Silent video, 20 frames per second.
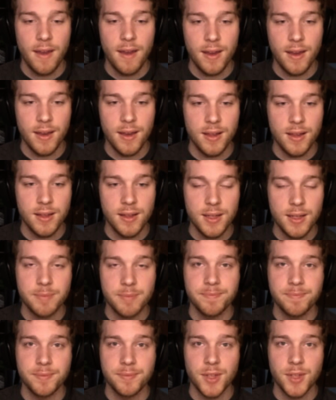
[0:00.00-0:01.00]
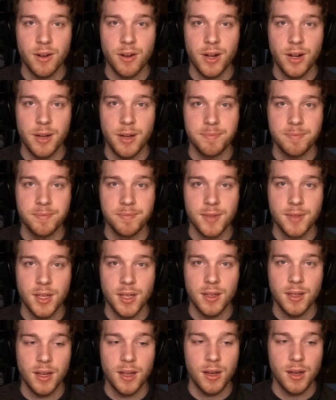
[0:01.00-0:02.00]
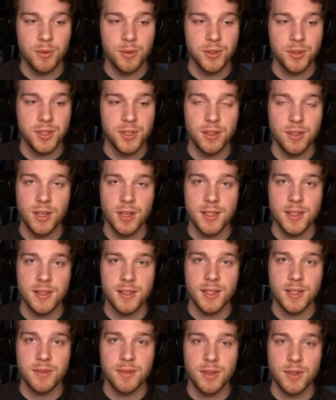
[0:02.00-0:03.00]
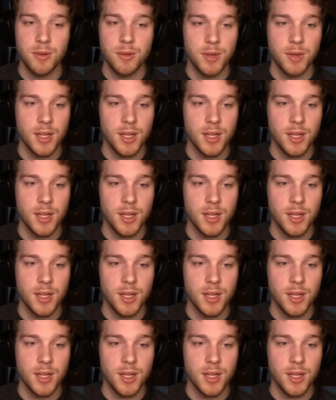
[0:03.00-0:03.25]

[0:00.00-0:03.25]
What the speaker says: And yeah, all right. I will see you guys in the next video.